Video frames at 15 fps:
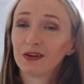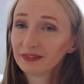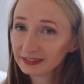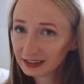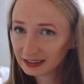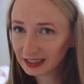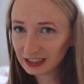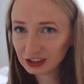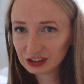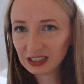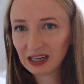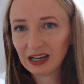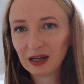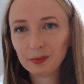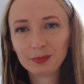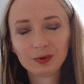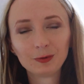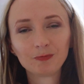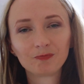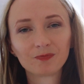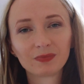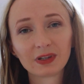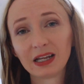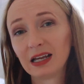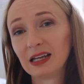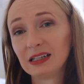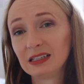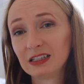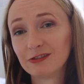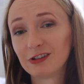love that age gap,
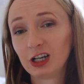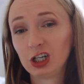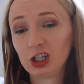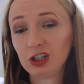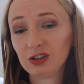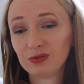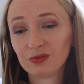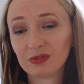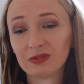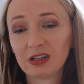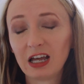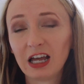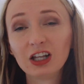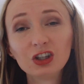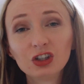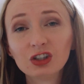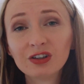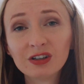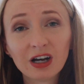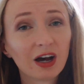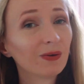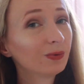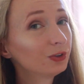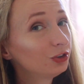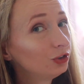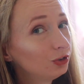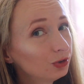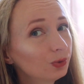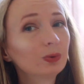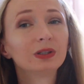and if I had to, I
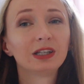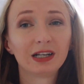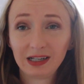would do it